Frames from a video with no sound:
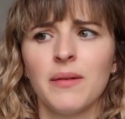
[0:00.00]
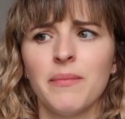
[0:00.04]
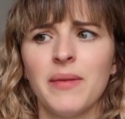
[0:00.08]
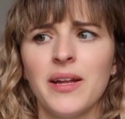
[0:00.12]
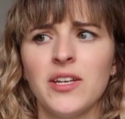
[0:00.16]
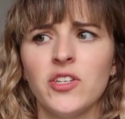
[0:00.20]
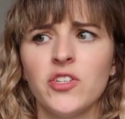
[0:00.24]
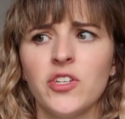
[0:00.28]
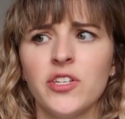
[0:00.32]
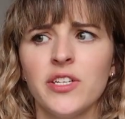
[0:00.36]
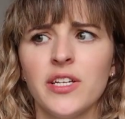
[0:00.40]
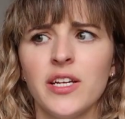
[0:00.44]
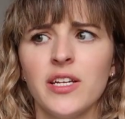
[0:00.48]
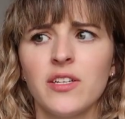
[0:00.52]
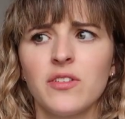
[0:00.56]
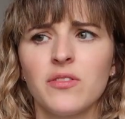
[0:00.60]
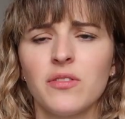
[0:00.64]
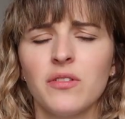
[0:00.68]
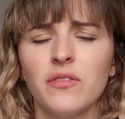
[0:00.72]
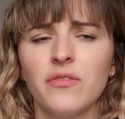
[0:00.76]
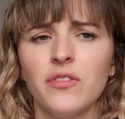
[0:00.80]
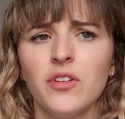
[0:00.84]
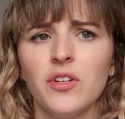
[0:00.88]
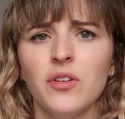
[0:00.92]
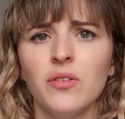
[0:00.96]
I mentioned it
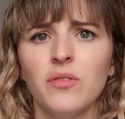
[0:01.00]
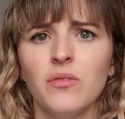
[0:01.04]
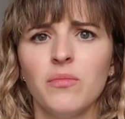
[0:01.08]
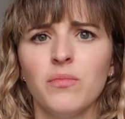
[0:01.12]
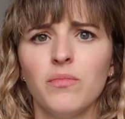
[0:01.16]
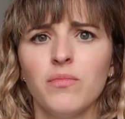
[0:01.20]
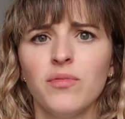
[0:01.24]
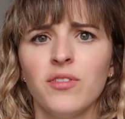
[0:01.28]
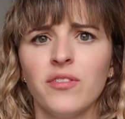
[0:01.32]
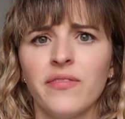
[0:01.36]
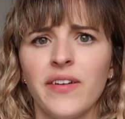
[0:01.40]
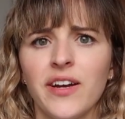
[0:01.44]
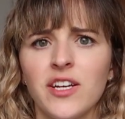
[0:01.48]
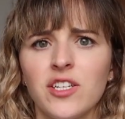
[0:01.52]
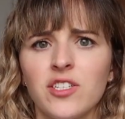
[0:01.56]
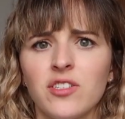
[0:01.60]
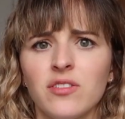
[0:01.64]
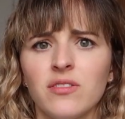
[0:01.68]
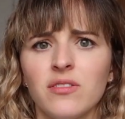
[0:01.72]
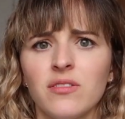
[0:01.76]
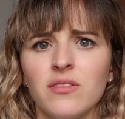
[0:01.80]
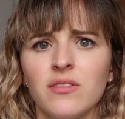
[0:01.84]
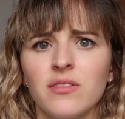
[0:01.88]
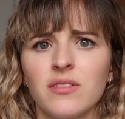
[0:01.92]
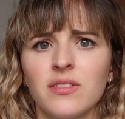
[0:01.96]
to a few
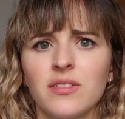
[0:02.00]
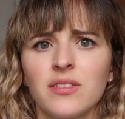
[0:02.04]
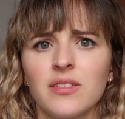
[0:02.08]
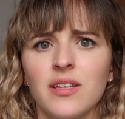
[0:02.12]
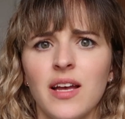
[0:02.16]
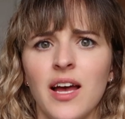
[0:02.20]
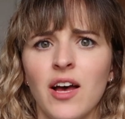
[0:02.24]
professionals,